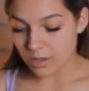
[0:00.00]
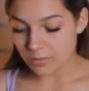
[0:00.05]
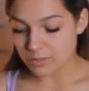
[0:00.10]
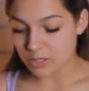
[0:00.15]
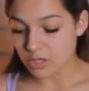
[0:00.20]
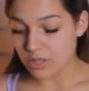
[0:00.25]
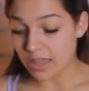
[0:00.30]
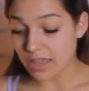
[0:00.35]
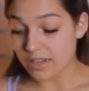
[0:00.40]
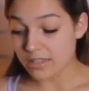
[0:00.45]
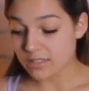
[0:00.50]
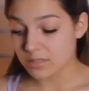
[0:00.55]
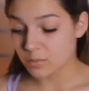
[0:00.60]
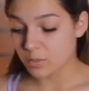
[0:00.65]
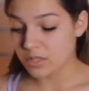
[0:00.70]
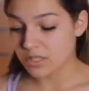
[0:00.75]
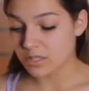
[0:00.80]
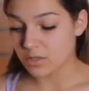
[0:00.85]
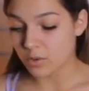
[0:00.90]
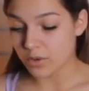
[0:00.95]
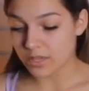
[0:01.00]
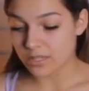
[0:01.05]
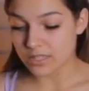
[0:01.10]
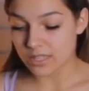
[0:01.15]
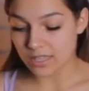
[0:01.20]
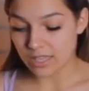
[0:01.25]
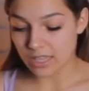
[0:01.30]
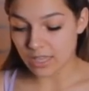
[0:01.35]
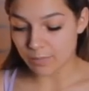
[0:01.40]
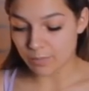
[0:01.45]
So that is what's going
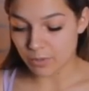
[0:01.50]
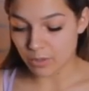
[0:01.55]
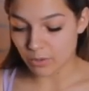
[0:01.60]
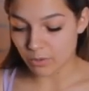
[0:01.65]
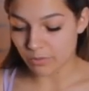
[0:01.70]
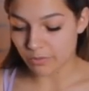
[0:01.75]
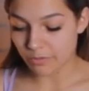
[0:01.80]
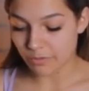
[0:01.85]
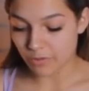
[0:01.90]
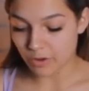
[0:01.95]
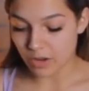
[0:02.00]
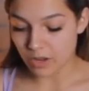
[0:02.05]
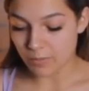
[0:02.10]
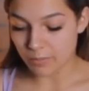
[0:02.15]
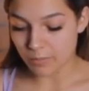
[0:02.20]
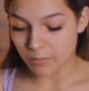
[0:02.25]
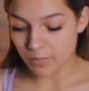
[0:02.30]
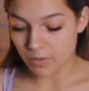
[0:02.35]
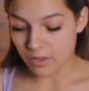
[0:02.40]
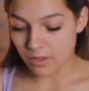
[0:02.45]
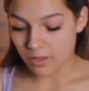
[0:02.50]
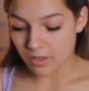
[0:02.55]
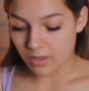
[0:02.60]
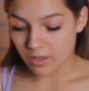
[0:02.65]
to keep you from